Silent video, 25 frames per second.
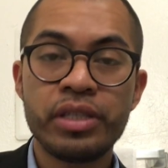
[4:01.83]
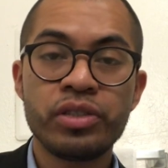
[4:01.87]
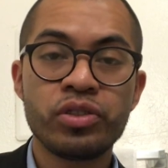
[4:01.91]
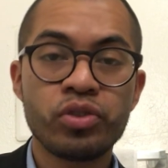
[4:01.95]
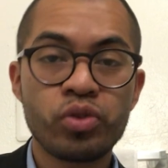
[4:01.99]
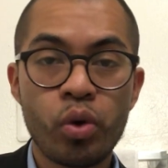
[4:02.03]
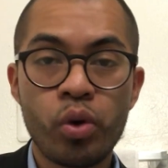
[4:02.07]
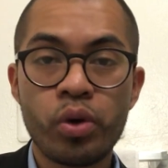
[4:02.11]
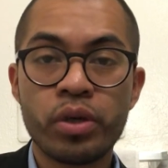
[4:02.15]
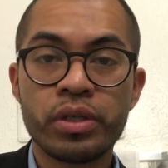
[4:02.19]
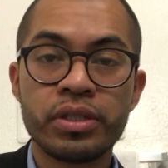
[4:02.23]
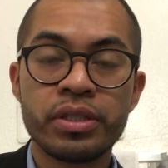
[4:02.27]

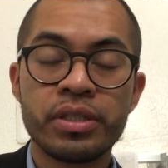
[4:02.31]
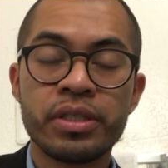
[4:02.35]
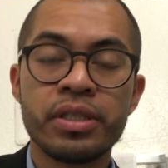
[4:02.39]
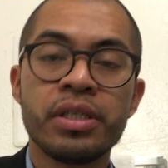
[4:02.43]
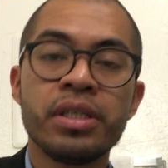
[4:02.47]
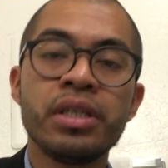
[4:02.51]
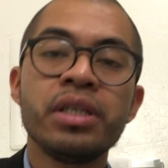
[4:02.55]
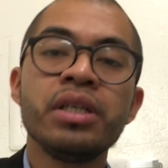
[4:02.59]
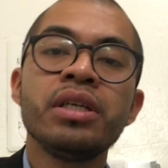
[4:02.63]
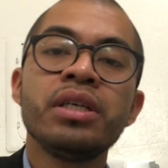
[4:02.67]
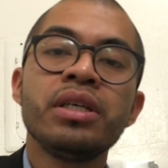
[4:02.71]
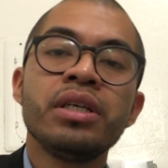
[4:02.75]
Source.
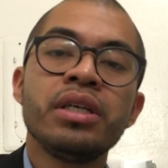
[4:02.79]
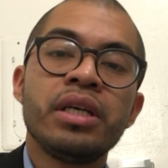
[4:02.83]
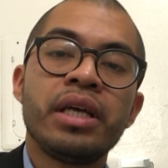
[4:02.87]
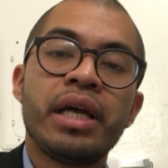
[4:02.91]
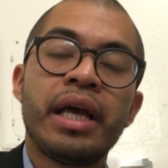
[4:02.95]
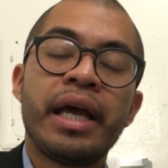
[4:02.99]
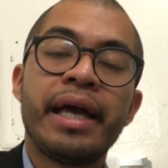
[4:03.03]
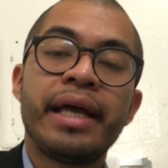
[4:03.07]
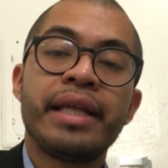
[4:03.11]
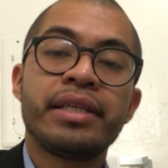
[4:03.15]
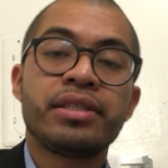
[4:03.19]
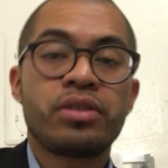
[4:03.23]

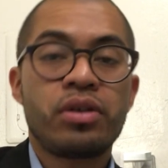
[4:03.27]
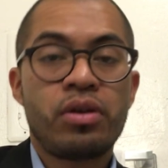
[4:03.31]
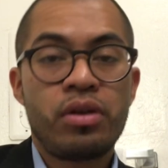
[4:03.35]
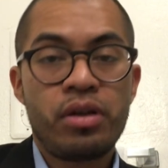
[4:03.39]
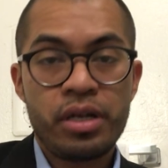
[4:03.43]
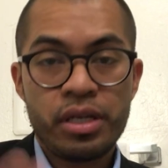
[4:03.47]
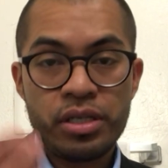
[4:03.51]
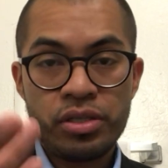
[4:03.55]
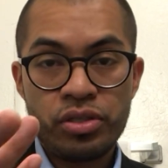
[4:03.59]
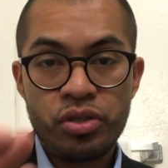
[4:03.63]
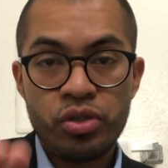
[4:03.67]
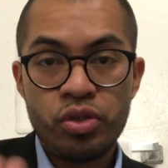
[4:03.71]
And so
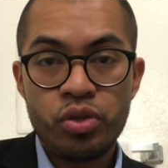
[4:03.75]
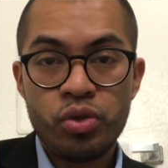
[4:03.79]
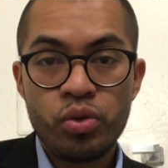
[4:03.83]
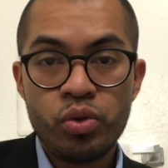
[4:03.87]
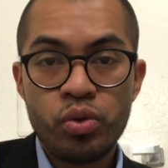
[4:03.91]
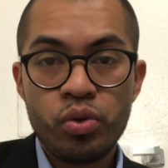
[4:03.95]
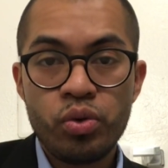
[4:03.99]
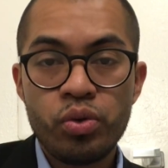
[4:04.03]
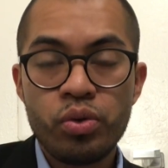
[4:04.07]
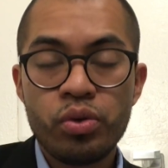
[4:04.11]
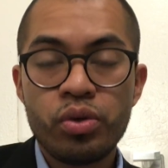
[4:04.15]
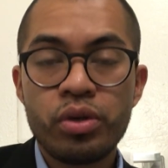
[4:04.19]
long as
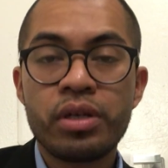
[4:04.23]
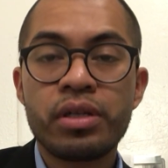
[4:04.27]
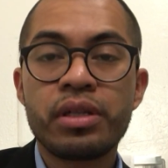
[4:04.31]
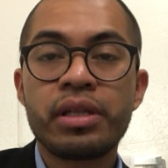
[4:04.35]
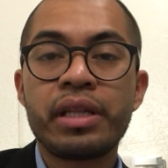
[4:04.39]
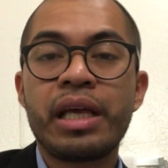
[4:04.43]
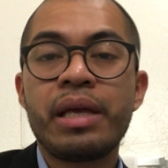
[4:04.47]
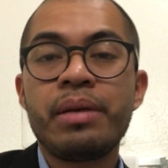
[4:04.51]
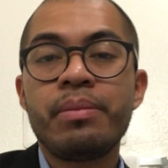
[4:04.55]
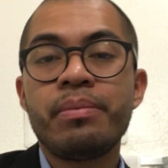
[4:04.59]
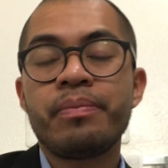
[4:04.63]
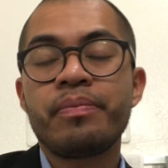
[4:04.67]
you
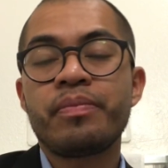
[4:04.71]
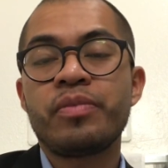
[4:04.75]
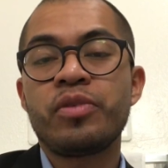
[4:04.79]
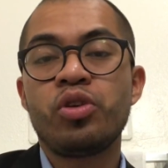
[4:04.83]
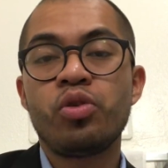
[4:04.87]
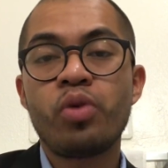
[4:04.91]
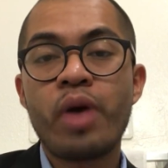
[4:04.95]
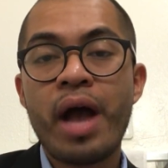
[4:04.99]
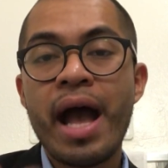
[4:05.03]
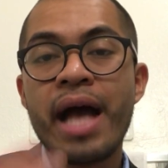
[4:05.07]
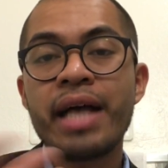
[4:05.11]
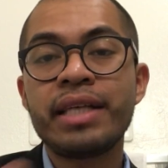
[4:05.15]
claim,
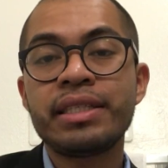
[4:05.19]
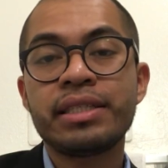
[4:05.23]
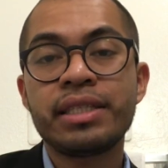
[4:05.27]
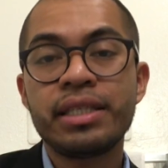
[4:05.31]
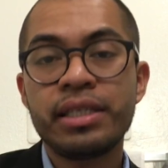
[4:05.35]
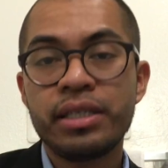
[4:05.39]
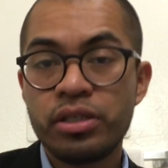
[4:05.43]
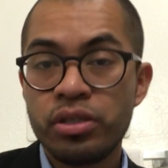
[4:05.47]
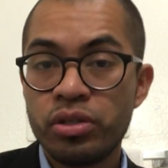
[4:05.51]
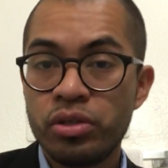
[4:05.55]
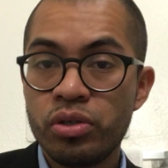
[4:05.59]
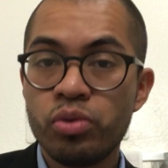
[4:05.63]
you ask
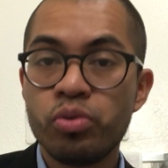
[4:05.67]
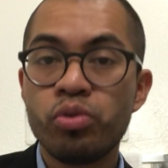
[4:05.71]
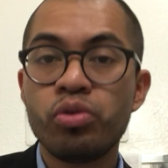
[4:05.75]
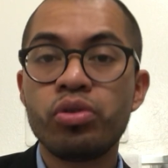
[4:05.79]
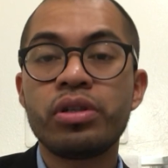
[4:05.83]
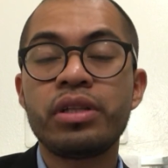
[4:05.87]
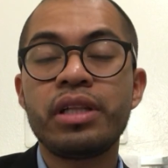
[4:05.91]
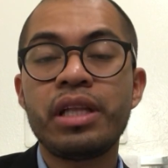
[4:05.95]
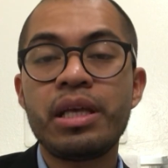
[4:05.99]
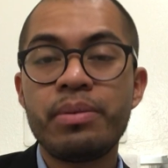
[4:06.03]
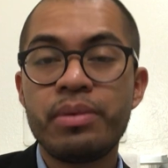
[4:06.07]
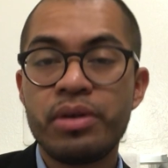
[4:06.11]
it, you will
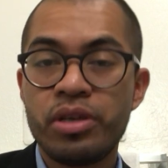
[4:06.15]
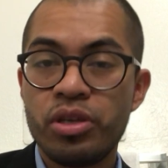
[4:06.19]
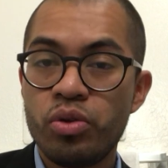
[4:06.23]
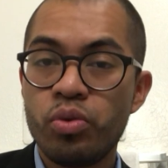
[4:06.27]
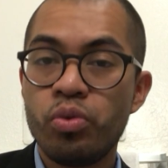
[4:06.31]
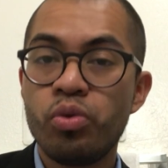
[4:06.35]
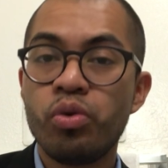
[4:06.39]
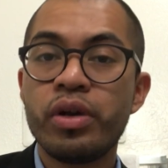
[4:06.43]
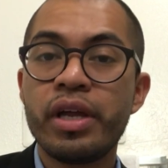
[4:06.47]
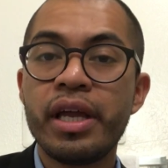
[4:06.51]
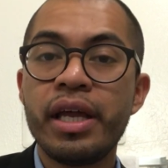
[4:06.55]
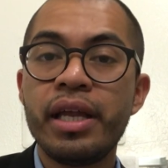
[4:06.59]
claim it, you
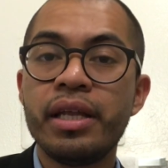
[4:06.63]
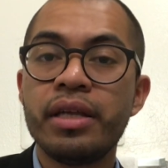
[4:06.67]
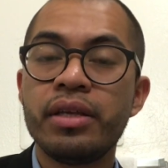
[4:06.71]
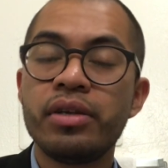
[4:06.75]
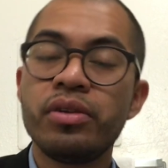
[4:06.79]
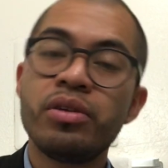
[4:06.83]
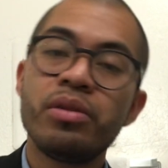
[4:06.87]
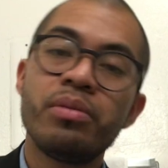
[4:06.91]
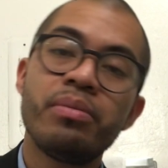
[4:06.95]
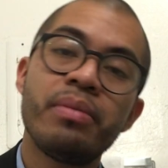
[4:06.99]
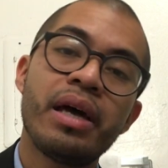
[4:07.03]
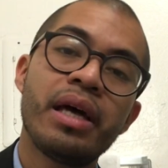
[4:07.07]
will get it.
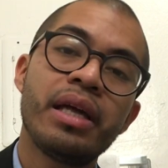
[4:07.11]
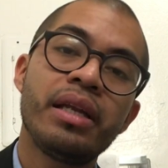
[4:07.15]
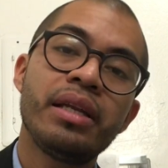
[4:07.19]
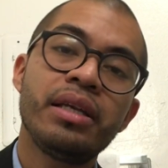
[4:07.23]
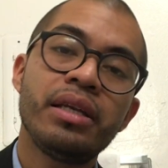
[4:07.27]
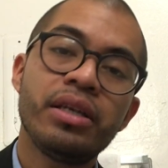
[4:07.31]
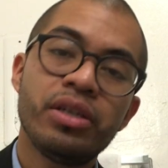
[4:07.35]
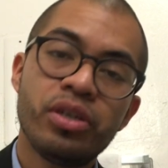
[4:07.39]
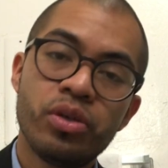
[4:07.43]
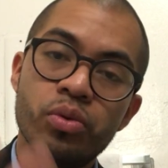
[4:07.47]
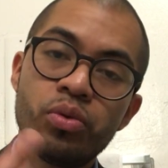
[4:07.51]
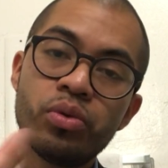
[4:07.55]
You demand
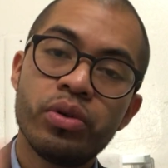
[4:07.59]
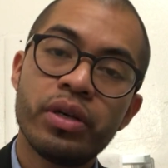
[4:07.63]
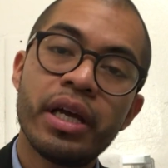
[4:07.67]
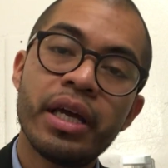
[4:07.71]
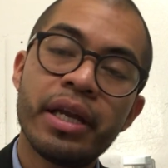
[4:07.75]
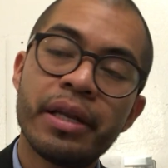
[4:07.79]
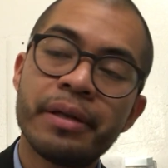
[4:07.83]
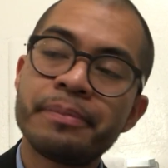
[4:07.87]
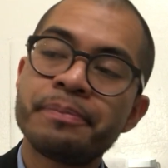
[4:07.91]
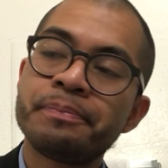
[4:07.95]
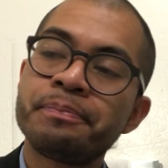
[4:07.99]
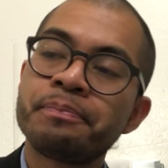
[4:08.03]
it, you will get
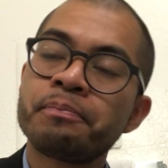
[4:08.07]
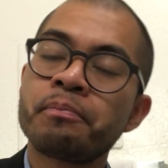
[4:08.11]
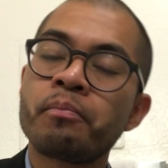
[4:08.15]
it.